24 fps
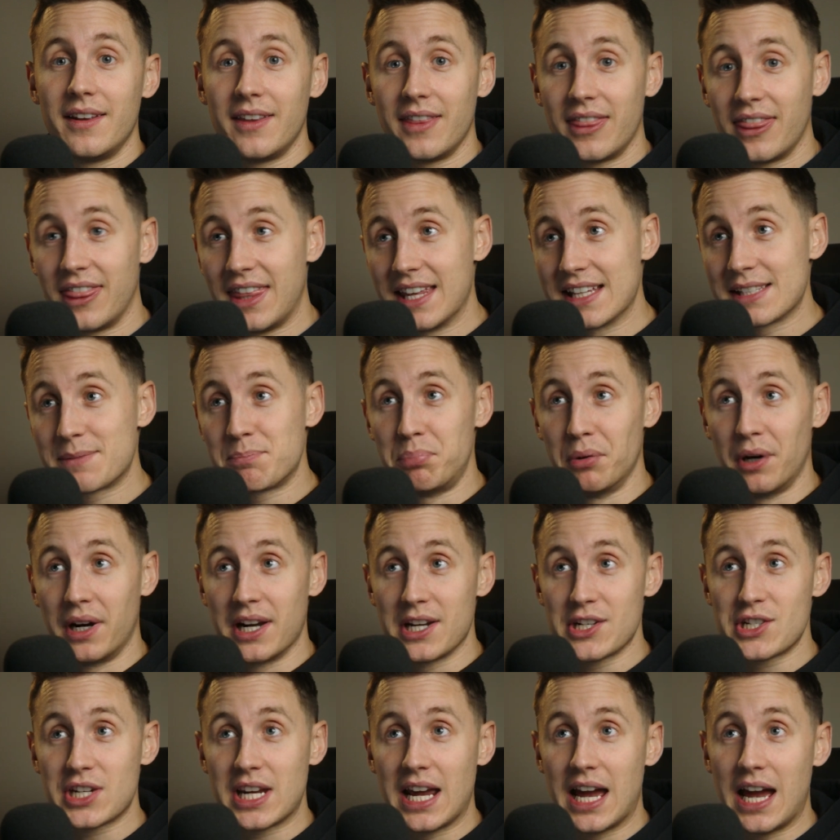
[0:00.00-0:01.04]
This
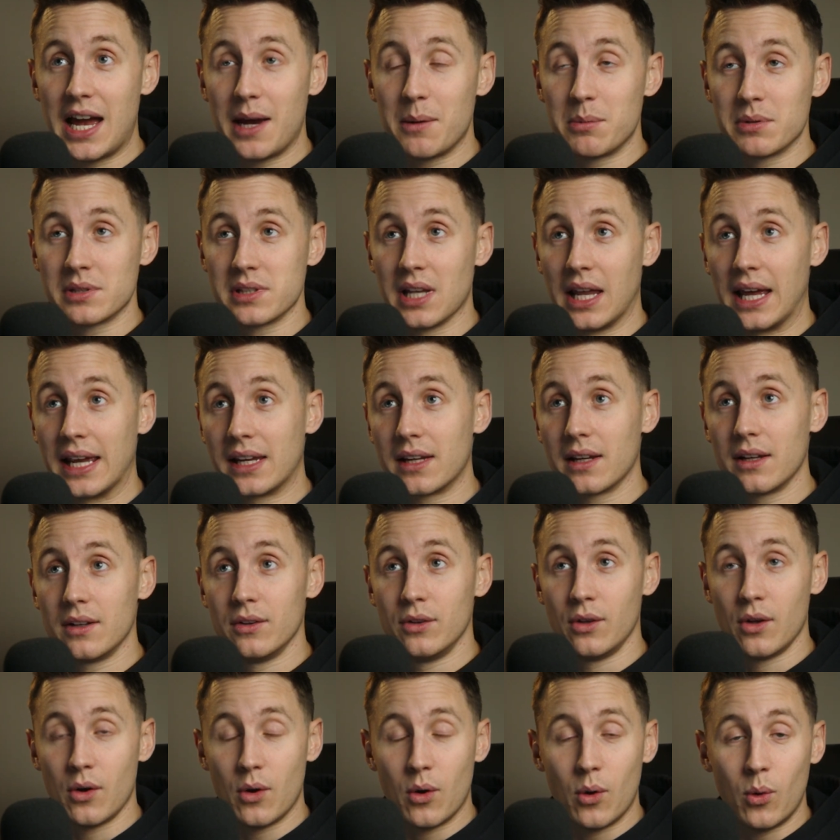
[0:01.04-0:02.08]
British guy was like,
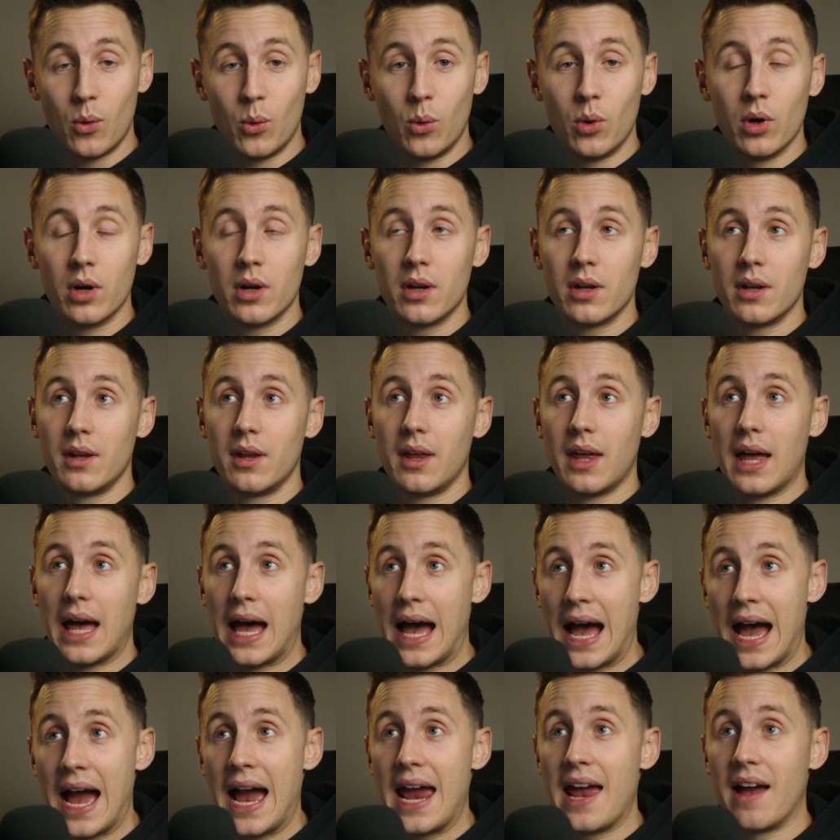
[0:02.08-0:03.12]
no,
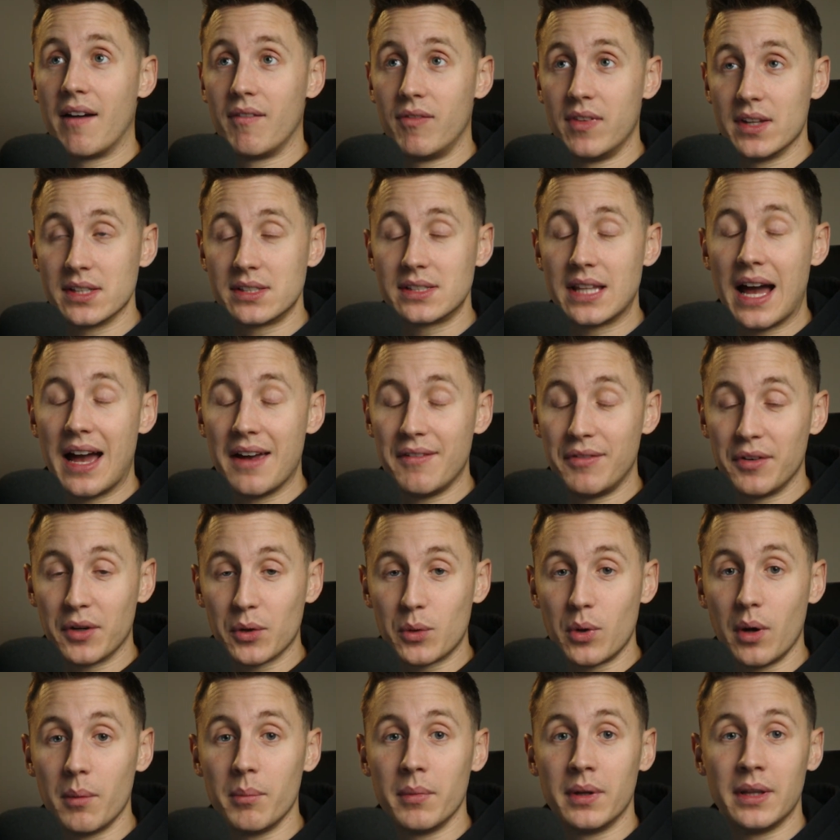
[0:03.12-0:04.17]
I have this diving
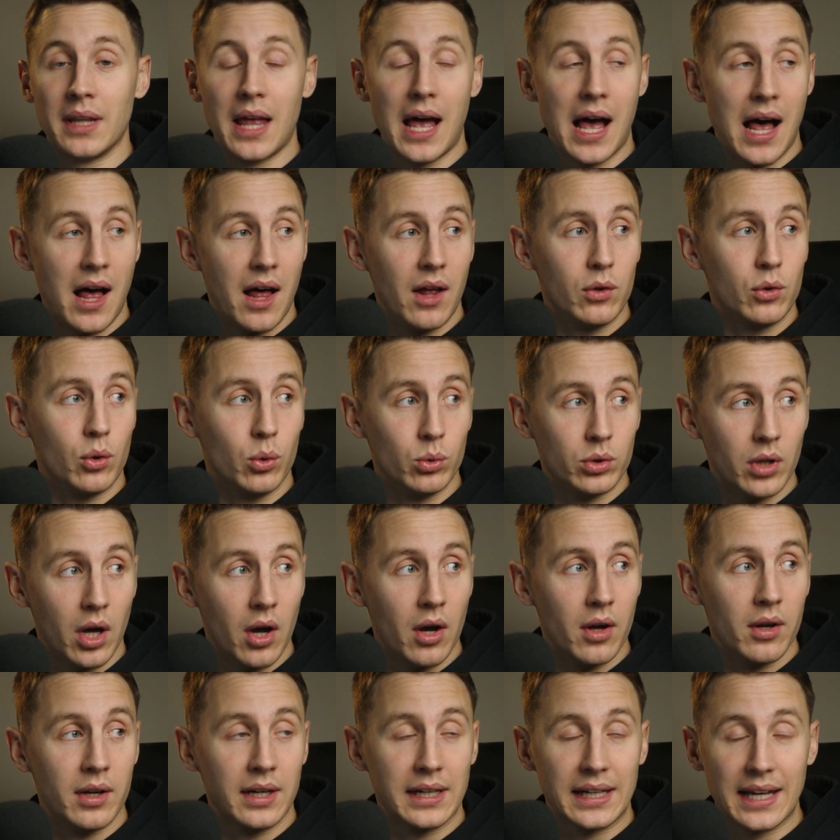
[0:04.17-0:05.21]
equipment, I'll go
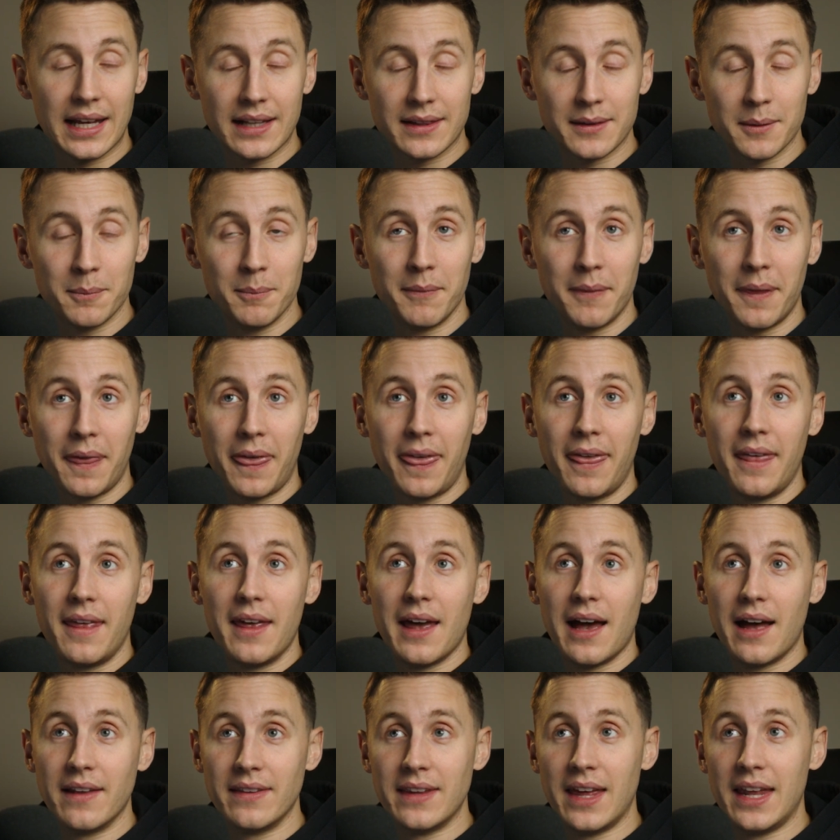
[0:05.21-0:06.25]
down and get them.
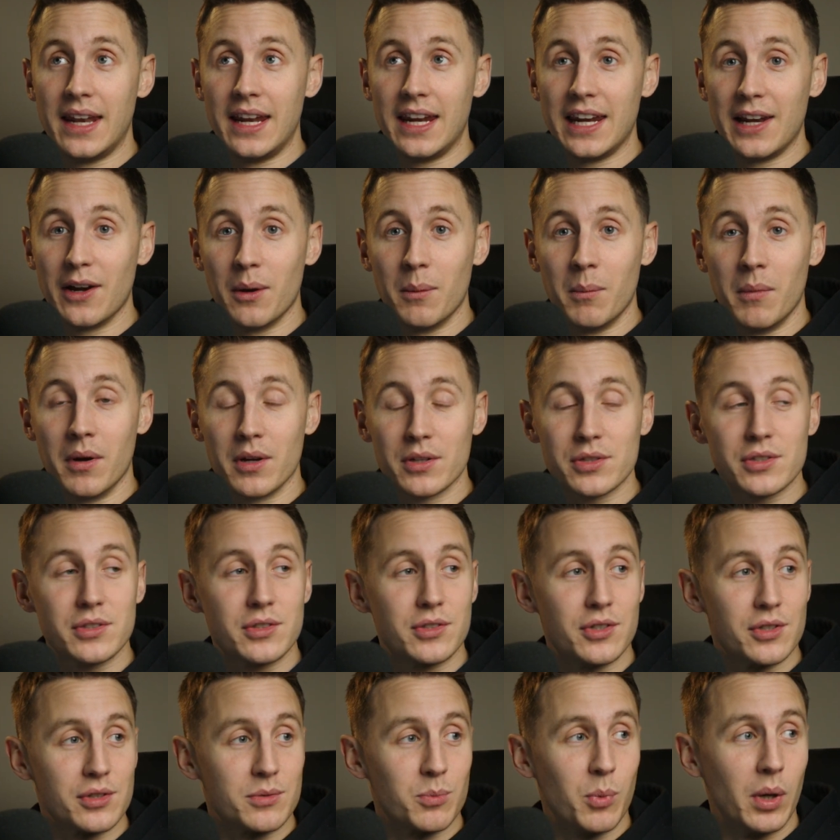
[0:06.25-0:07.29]
And then Elon Musk
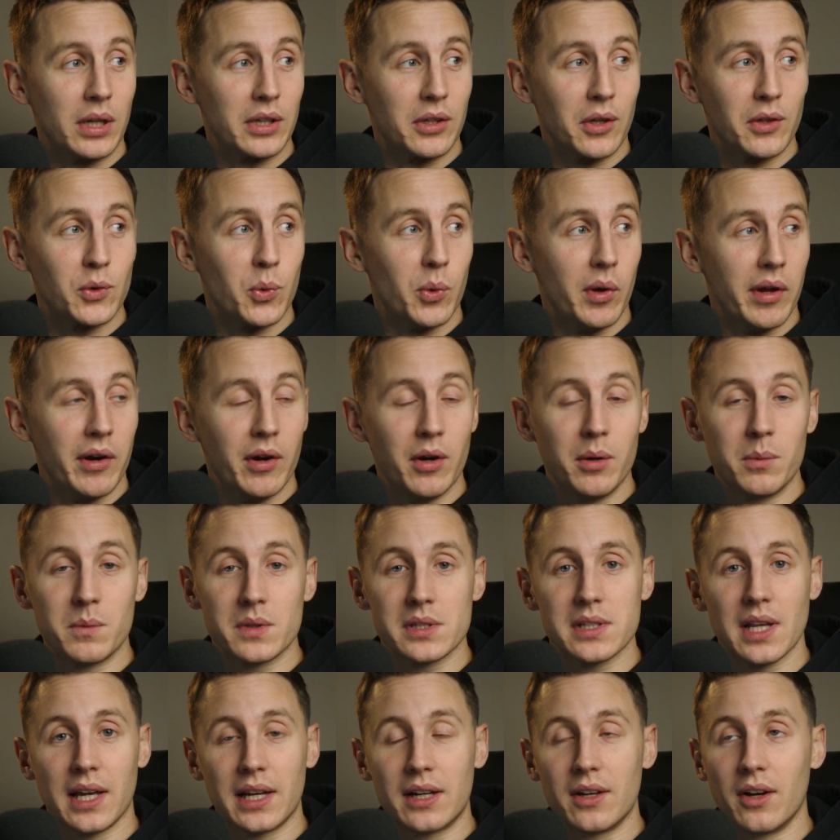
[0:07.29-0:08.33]
just went on Twitter and was
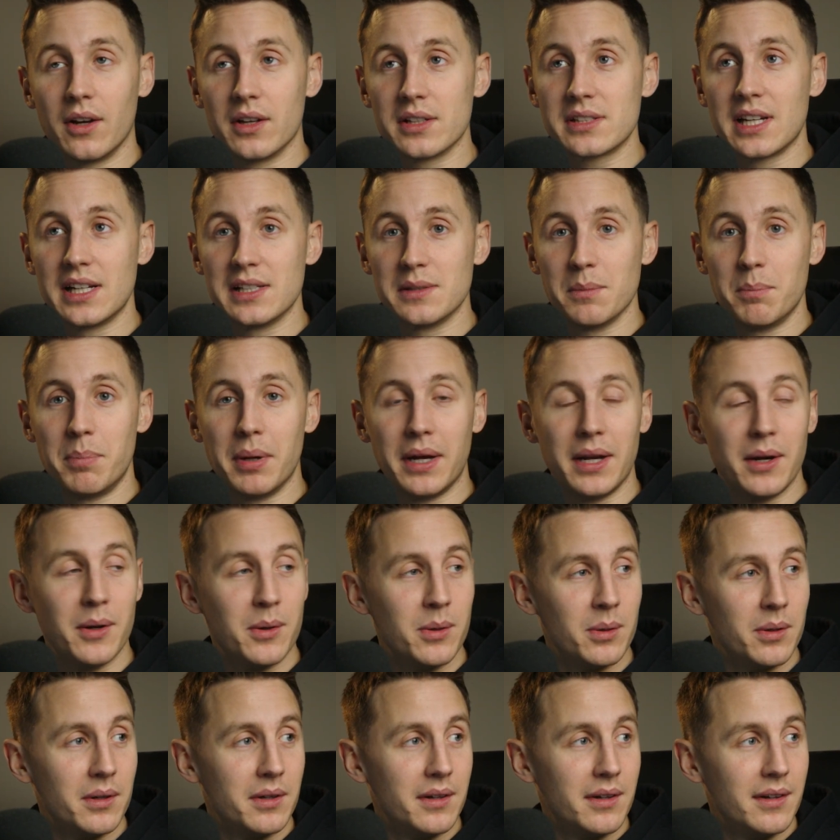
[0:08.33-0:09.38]
like, oh, this guy's a pedo.